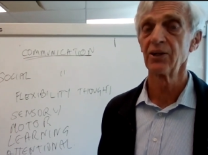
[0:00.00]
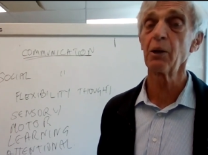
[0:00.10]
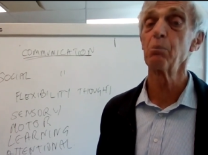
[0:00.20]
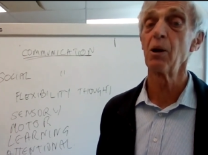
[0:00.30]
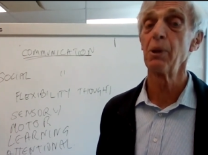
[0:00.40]

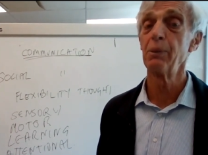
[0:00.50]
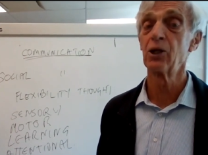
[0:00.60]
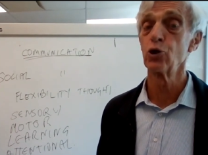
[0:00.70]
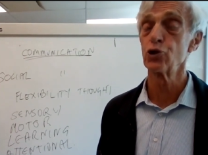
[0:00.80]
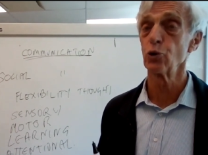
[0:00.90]
Now that might
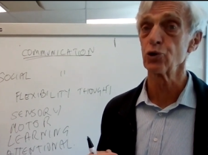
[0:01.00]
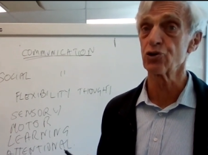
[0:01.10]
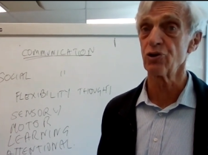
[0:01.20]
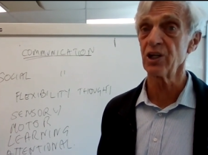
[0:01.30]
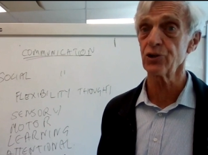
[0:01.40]
be because
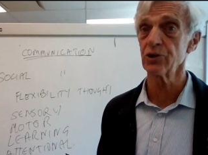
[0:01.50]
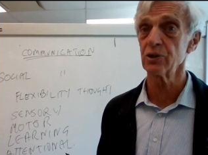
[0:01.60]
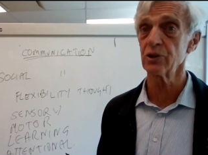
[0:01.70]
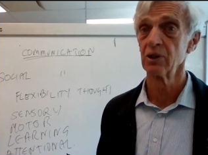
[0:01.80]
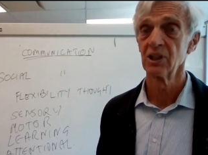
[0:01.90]
you're
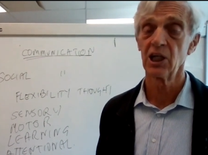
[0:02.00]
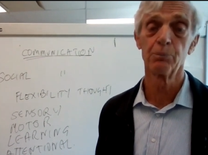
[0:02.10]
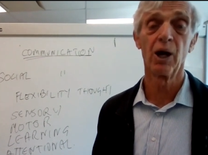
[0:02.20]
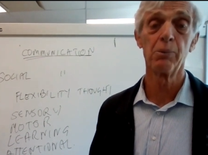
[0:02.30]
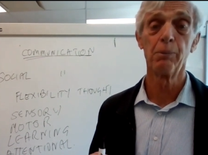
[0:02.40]
stressed.
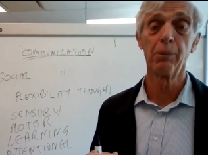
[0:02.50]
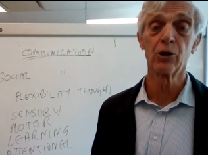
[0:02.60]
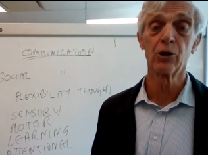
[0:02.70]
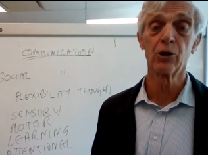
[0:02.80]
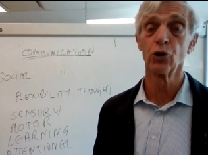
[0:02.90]
It might be
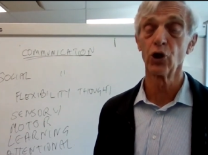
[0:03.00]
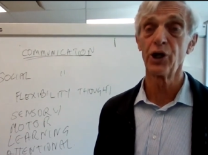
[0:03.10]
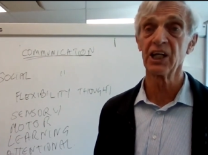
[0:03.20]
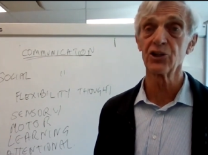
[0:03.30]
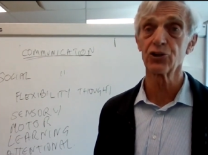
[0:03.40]
because
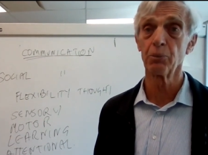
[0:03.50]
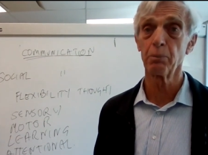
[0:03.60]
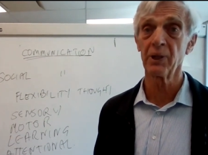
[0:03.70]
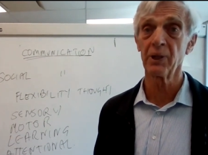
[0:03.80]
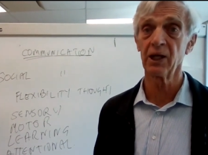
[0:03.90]
your learning
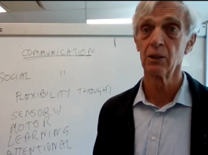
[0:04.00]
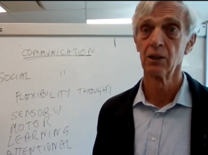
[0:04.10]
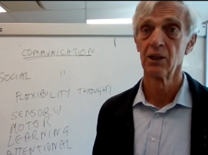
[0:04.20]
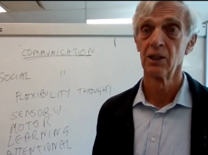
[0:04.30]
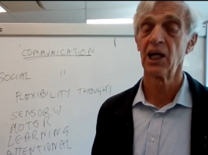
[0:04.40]
is impaired
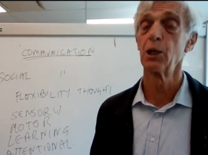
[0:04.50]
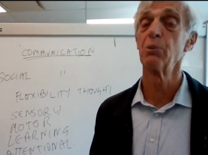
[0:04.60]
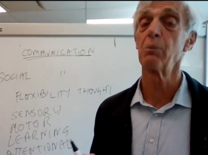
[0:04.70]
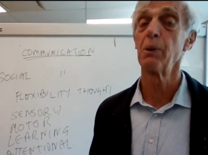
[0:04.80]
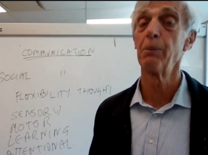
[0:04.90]

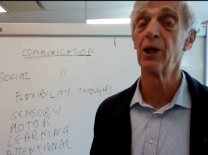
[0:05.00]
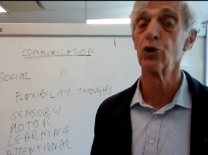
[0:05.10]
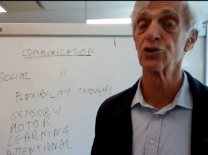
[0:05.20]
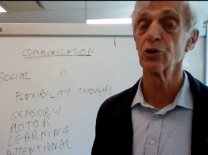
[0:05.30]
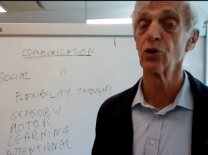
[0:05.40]
and it might be
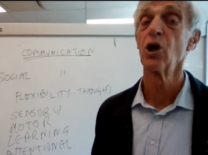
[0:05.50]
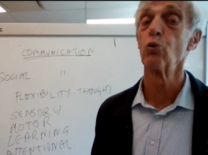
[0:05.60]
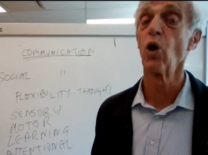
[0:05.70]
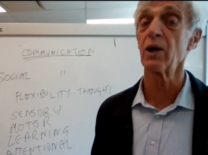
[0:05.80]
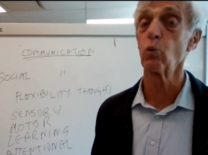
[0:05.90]
because the
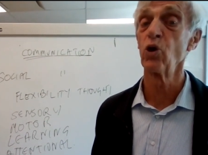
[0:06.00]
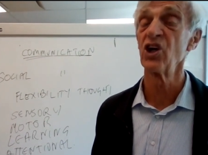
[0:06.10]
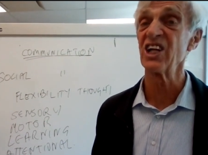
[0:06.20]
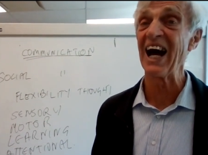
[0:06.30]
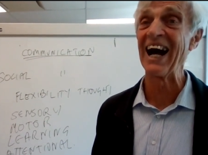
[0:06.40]
right
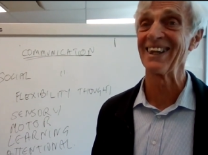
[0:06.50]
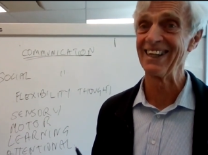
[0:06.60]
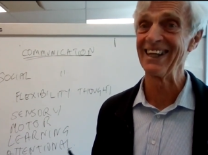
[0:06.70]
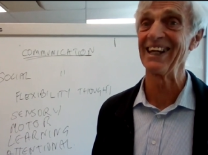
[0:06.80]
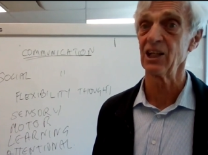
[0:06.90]
words
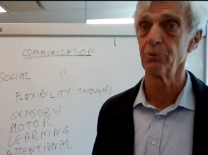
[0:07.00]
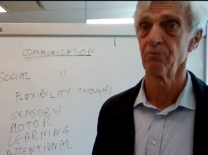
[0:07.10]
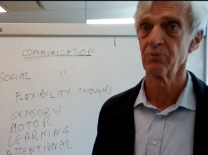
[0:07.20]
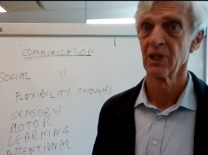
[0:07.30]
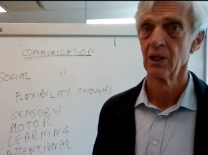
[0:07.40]
aren't there.
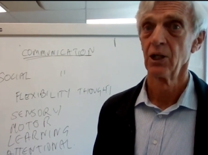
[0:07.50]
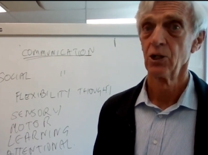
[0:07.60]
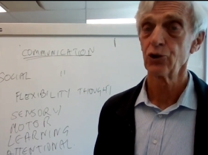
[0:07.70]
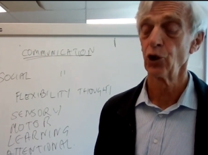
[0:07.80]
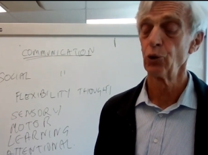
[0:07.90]

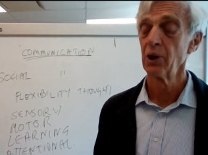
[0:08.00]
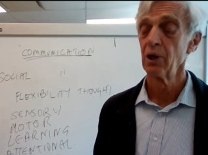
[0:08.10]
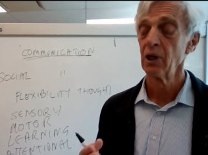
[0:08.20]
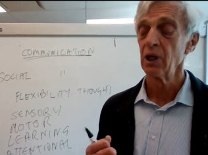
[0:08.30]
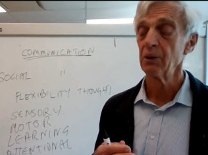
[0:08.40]
So,
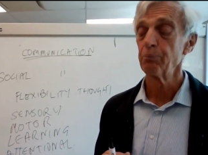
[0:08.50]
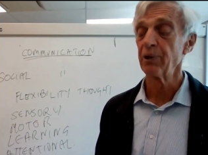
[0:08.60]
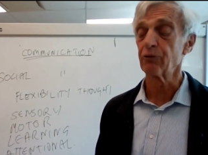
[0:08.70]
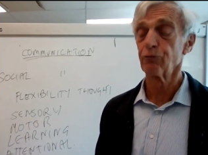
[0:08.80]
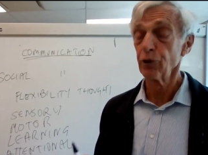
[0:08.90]

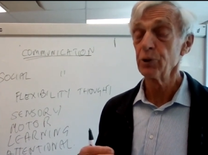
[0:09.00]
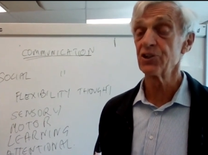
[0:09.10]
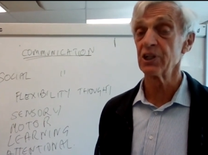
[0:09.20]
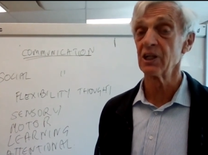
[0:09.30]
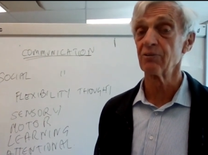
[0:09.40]
but
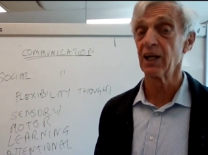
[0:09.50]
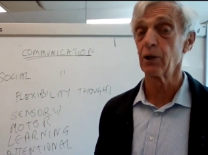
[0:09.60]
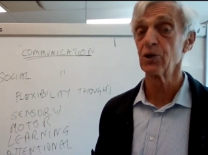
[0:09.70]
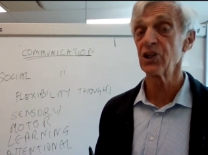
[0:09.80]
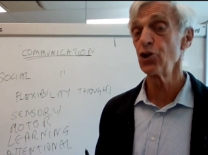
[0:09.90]
fluency
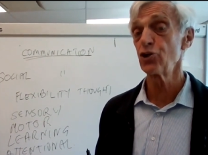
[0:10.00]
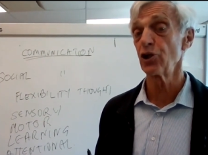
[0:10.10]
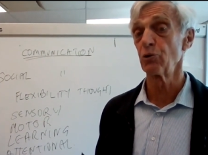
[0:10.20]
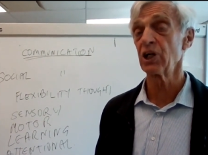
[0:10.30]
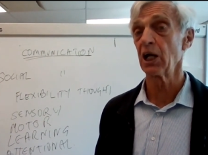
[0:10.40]
of language
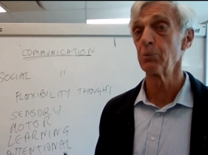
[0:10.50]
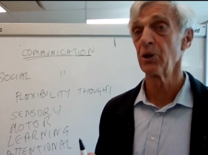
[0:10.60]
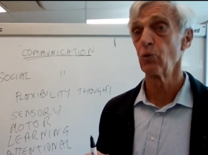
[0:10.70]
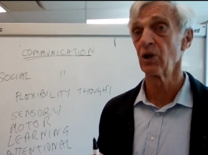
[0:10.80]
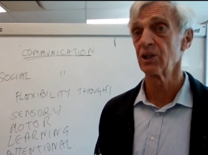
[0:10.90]
in general
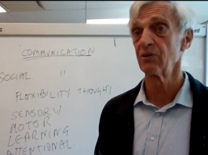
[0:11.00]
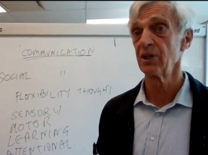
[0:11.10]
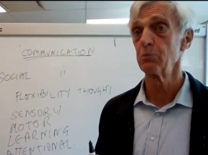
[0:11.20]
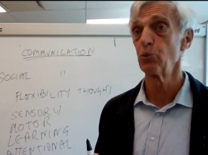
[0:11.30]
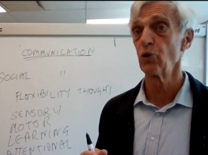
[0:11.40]
can be
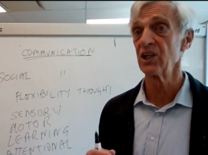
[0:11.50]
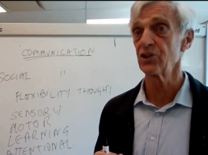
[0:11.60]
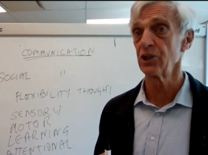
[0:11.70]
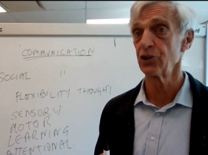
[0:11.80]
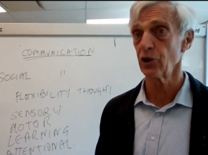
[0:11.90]
relatively
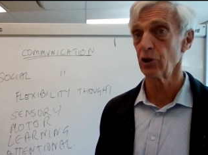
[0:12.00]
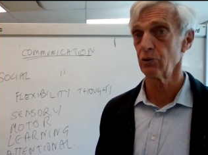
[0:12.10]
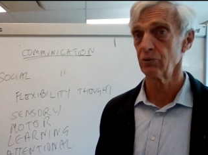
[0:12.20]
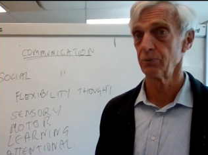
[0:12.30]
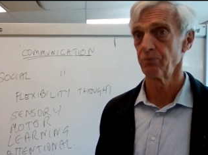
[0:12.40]
more easily
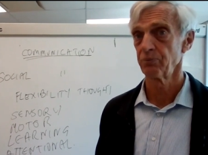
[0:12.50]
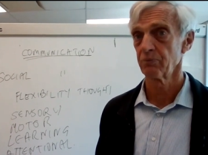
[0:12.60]
solved.